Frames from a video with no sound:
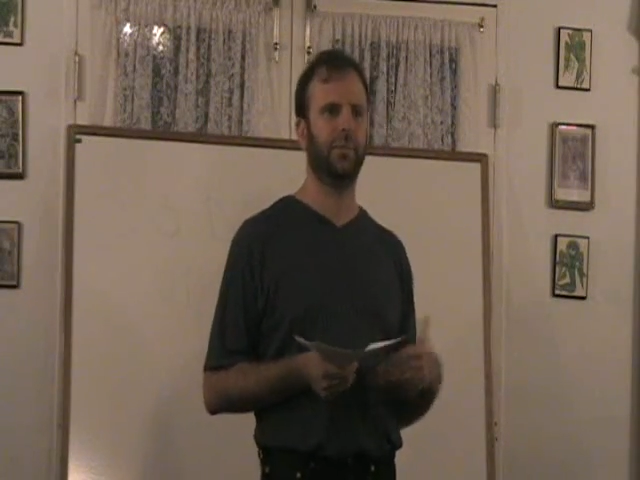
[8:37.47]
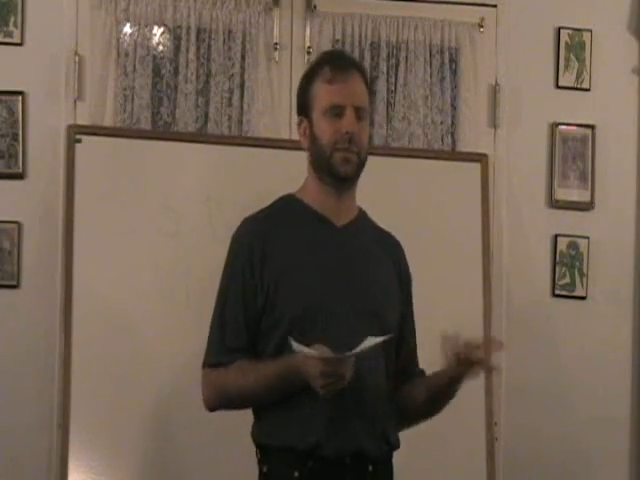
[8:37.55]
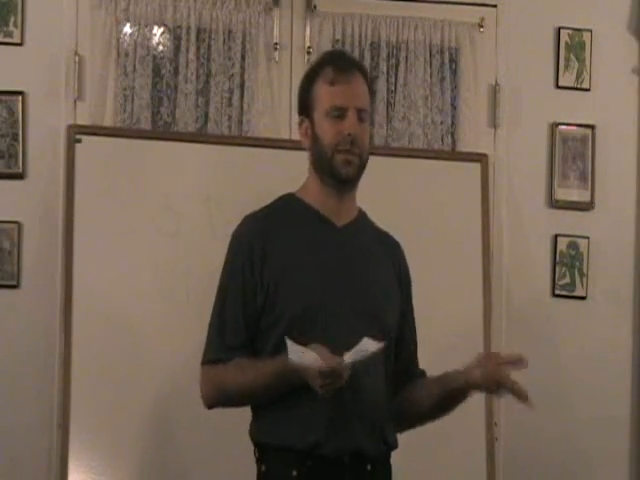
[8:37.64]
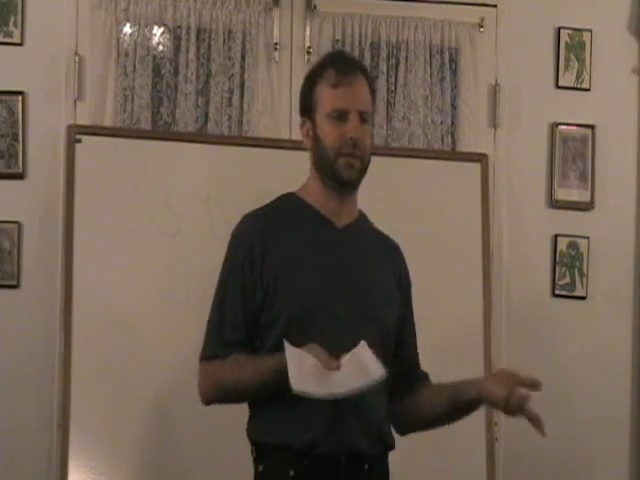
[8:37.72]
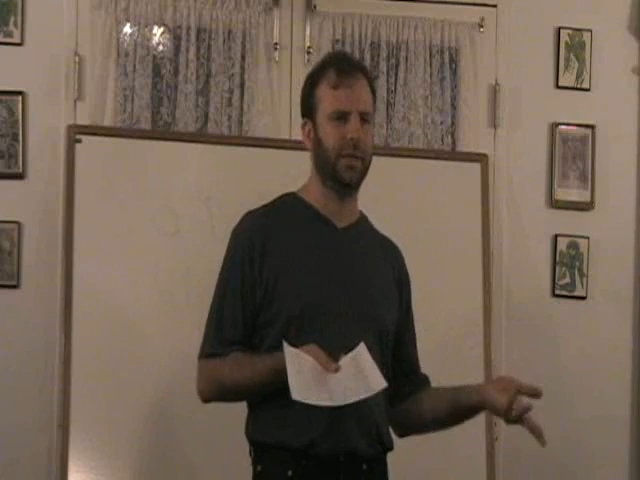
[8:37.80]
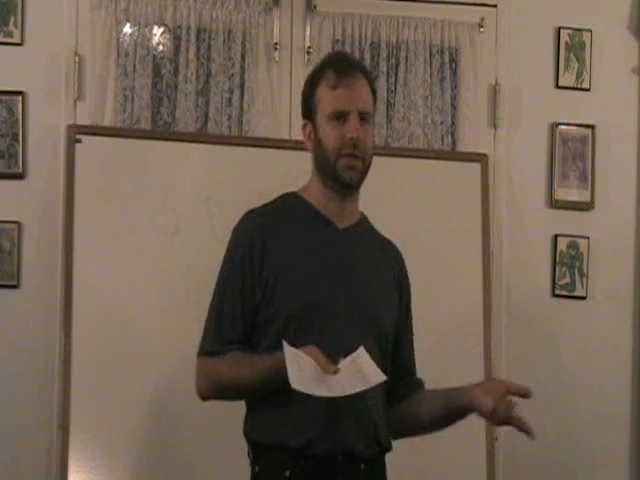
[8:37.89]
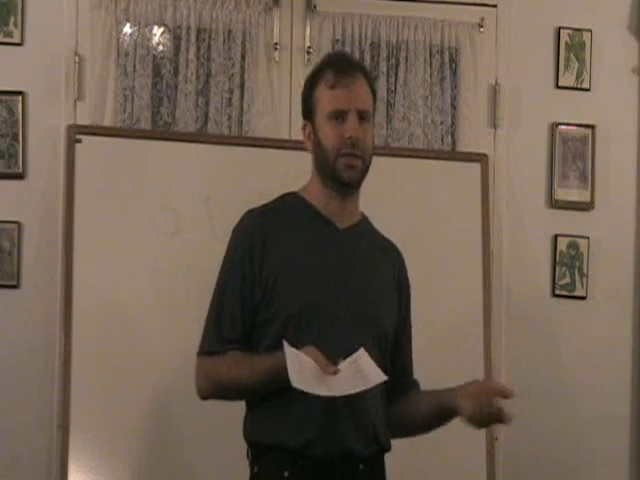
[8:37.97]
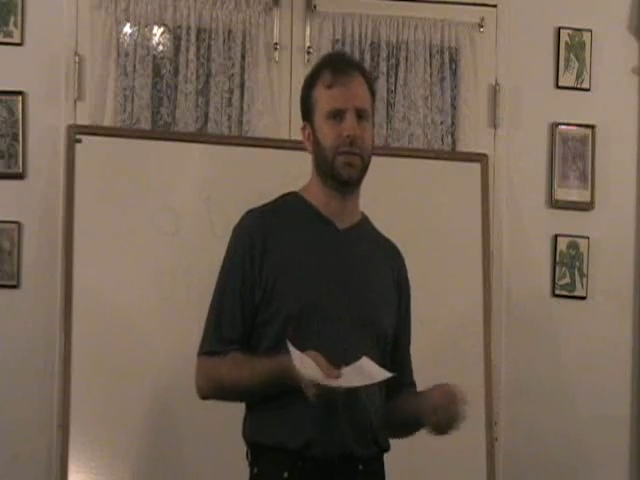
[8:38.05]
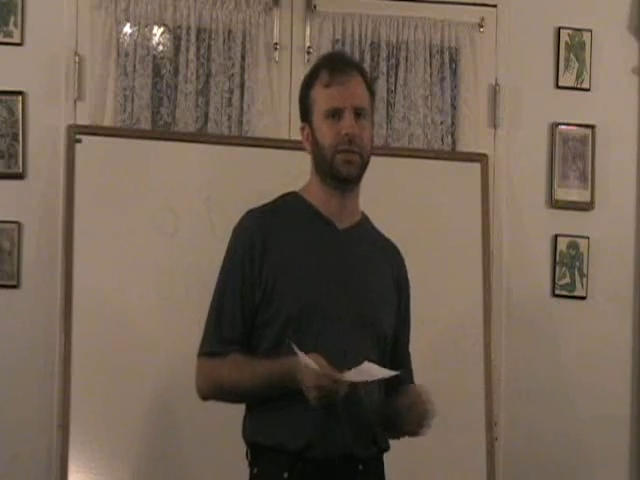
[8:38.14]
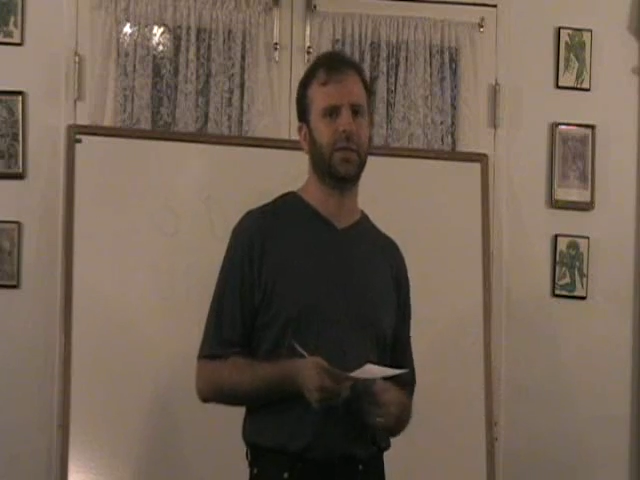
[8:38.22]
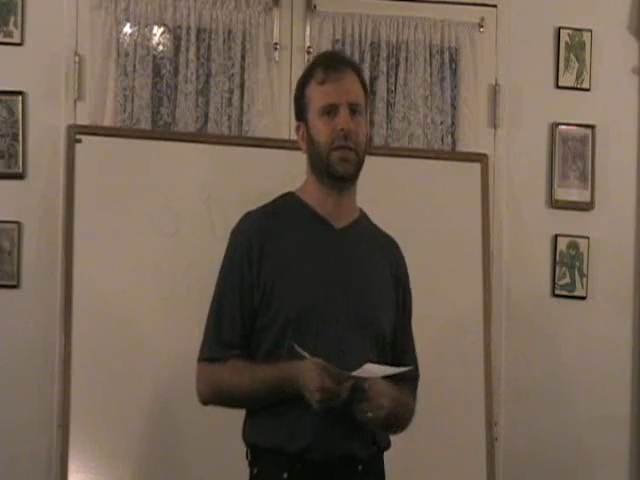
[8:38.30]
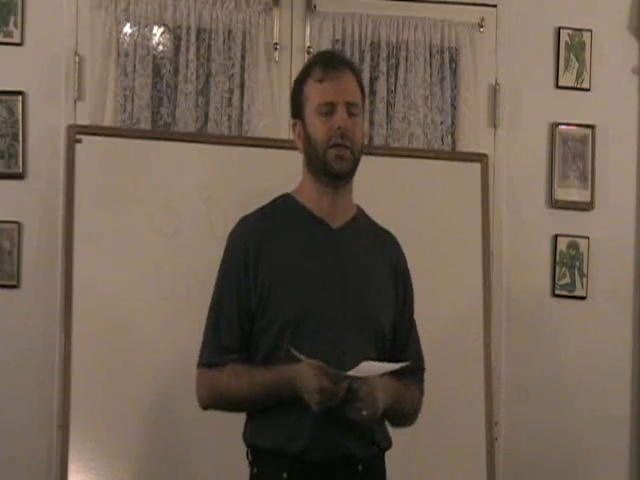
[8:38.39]
meaning
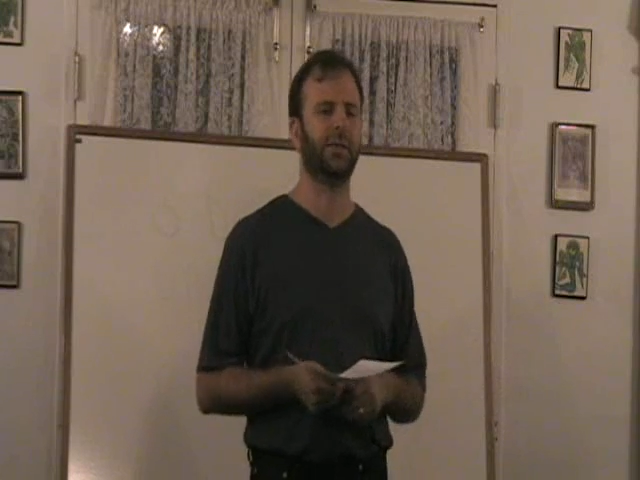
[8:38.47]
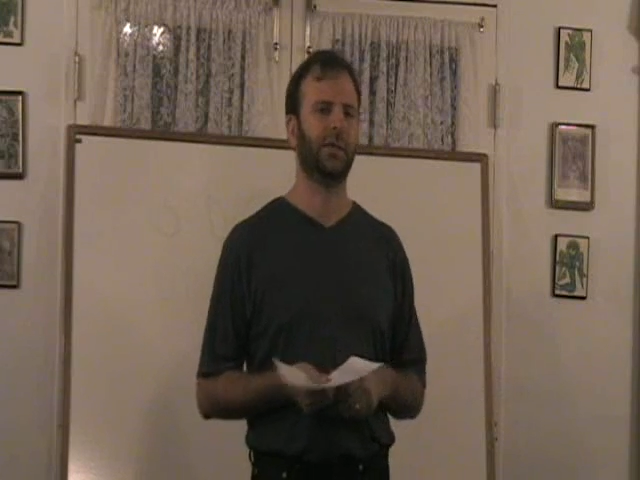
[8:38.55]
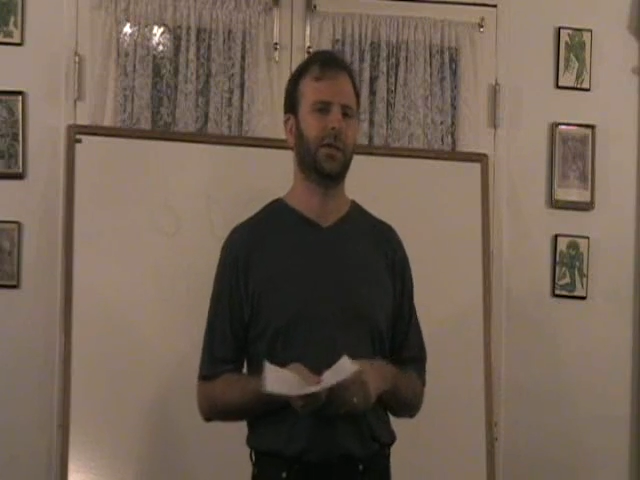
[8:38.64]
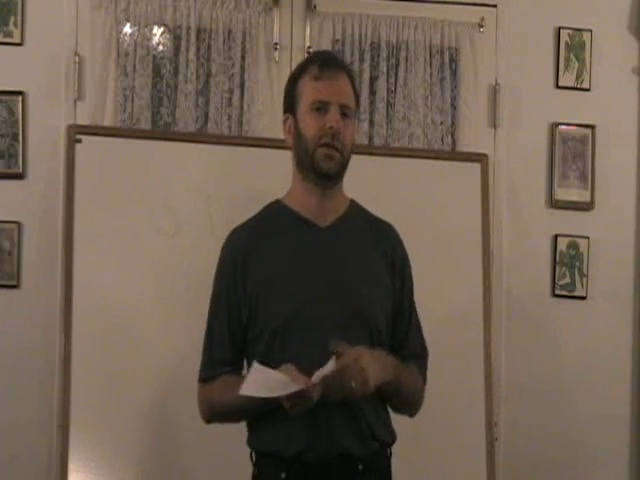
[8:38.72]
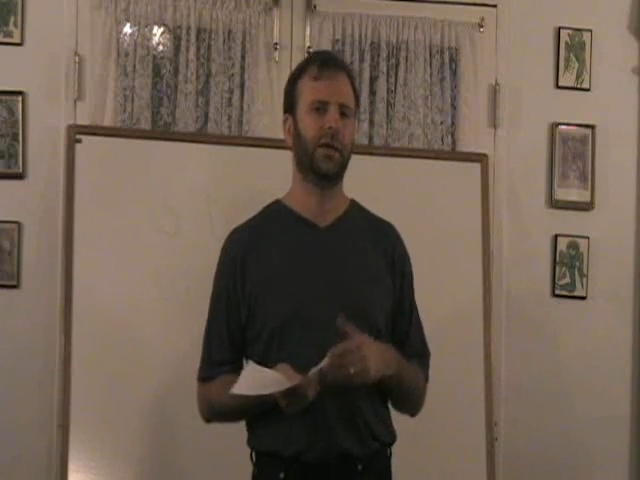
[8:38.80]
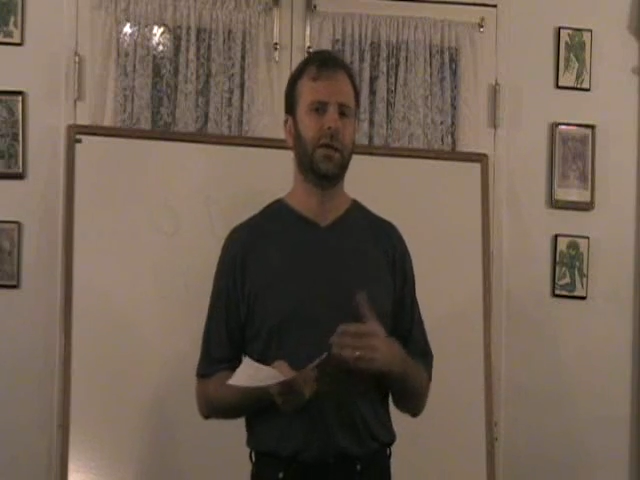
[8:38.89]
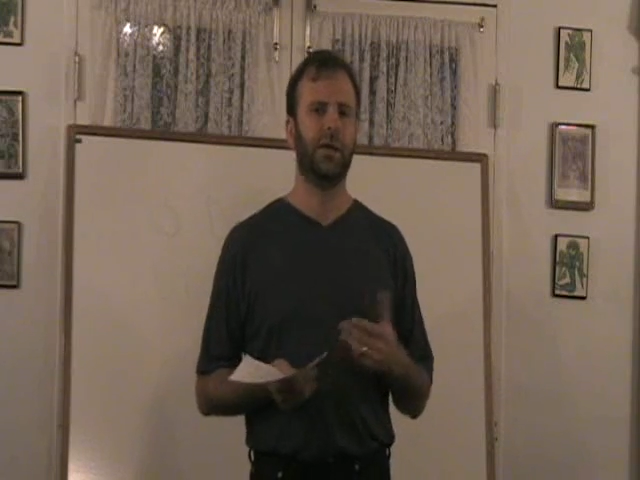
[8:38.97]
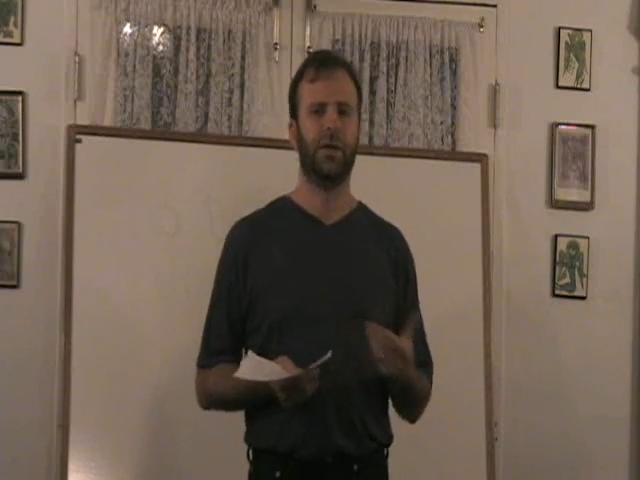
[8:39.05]
yes, and I could say